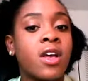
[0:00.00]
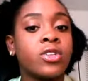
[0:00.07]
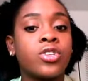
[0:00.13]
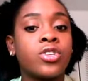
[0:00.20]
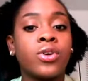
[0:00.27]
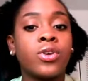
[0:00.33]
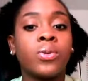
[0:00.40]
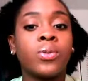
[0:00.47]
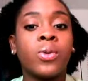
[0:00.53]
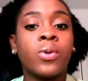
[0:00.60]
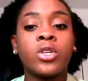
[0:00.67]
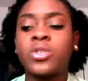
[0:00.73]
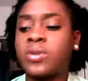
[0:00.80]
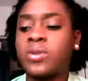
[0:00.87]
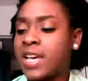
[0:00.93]
to
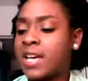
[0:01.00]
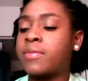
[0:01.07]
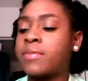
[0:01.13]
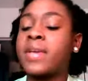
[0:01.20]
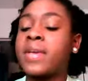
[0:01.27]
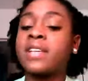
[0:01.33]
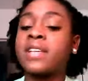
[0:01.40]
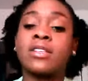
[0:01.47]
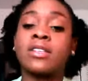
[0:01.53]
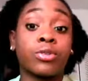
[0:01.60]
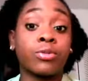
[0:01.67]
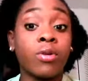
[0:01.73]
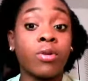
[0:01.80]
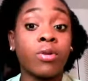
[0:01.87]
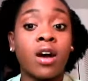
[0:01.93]
get a message
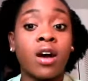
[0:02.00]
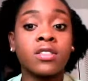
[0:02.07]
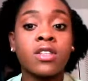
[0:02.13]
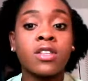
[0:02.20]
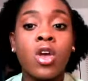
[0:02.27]
across,